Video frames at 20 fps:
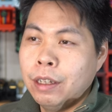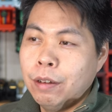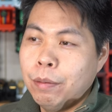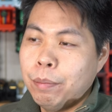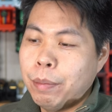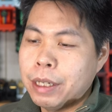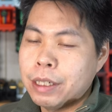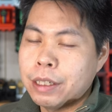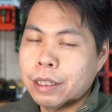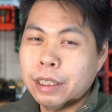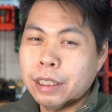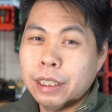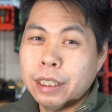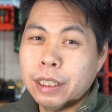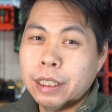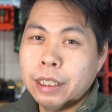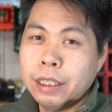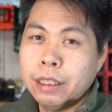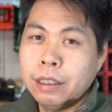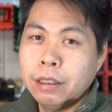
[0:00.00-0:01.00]

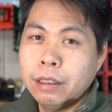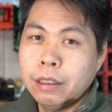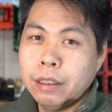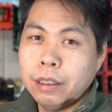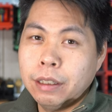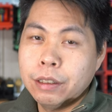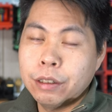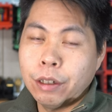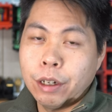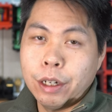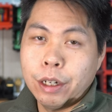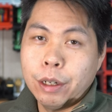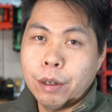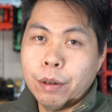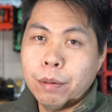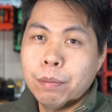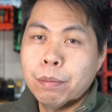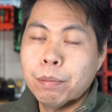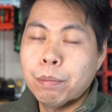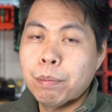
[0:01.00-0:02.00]
basically started
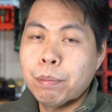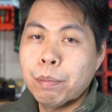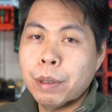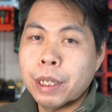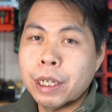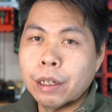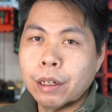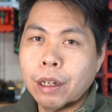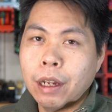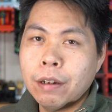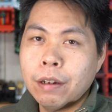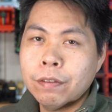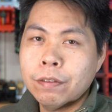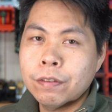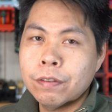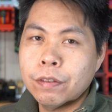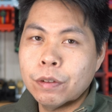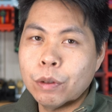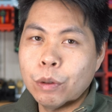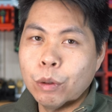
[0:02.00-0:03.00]
to peel
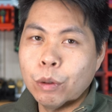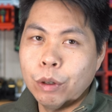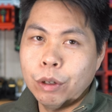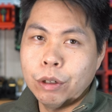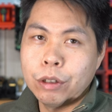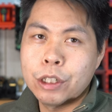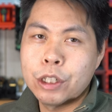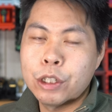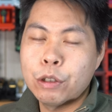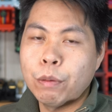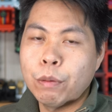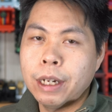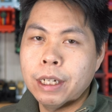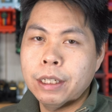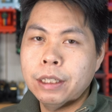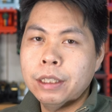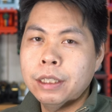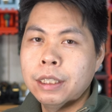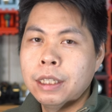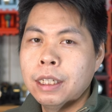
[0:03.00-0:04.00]
off or
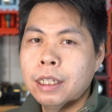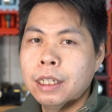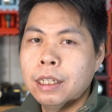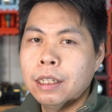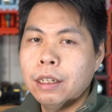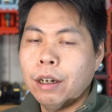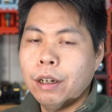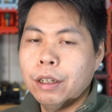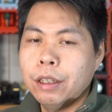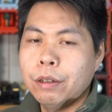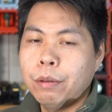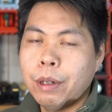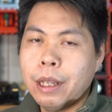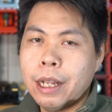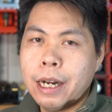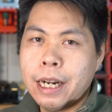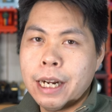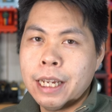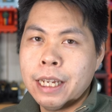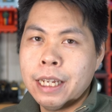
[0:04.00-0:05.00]
swell on the one
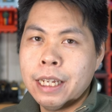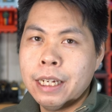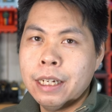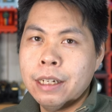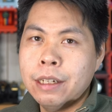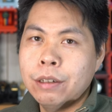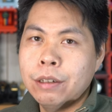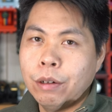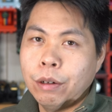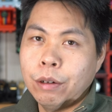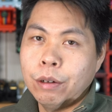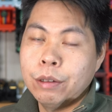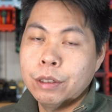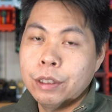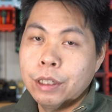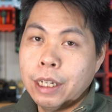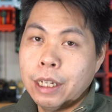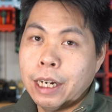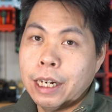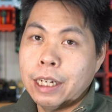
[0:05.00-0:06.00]
that I had, or
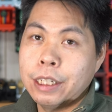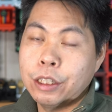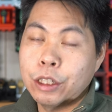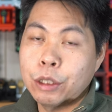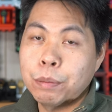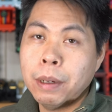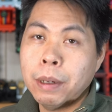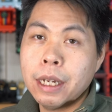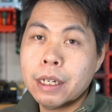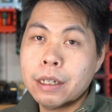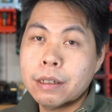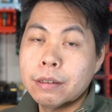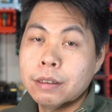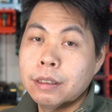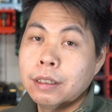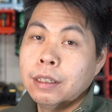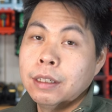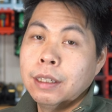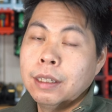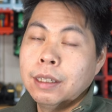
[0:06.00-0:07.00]
that I just bought.
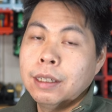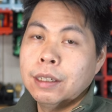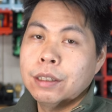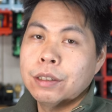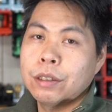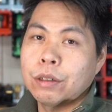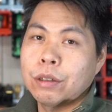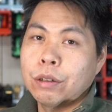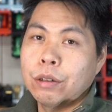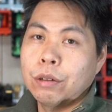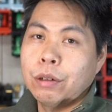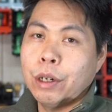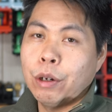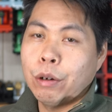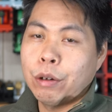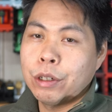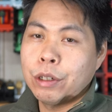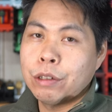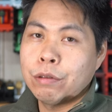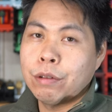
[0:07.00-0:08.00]
So in
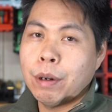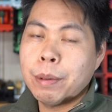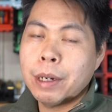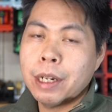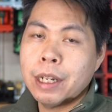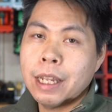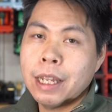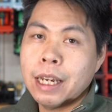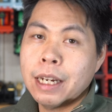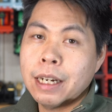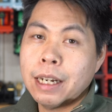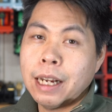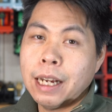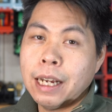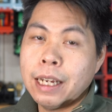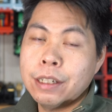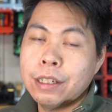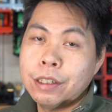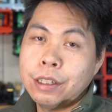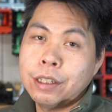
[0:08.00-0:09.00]
order to remedy that, I
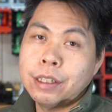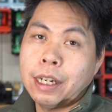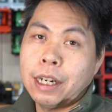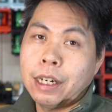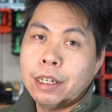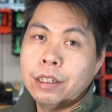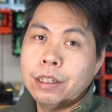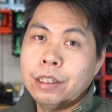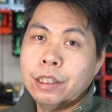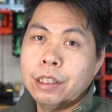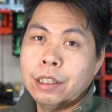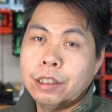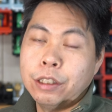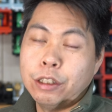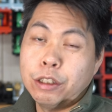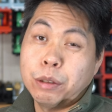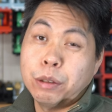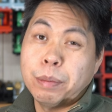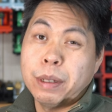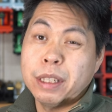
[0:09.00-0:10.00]
had decided to
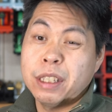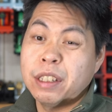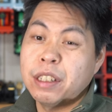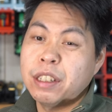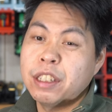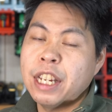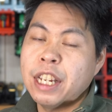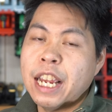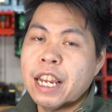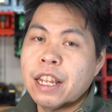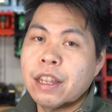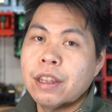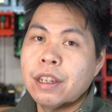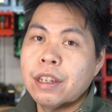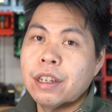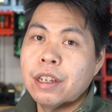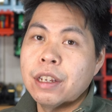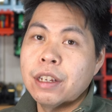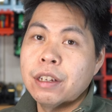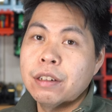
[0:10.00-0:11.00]
just basically take
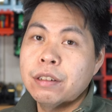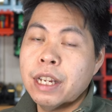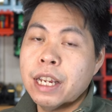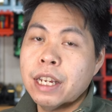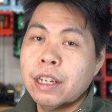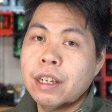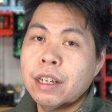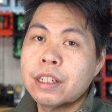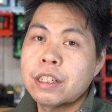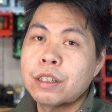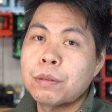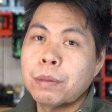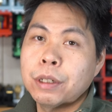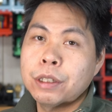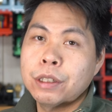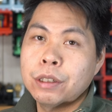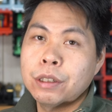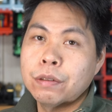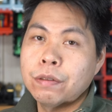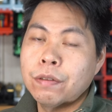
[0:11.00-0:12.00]
the take as
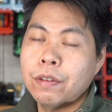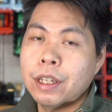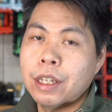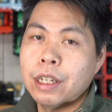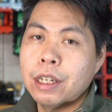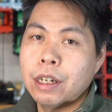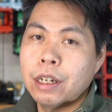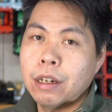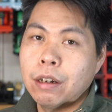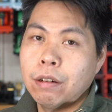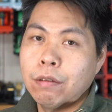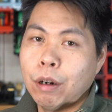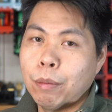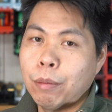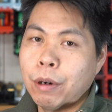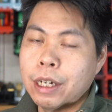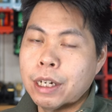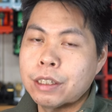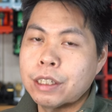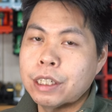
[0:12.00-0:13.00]
much of the uh,
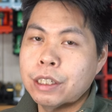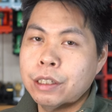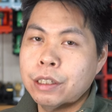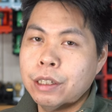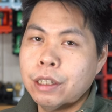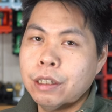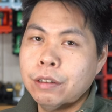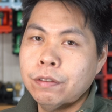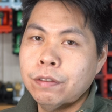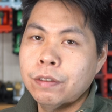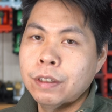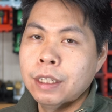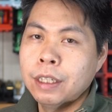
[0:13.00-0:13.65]
rubberization off,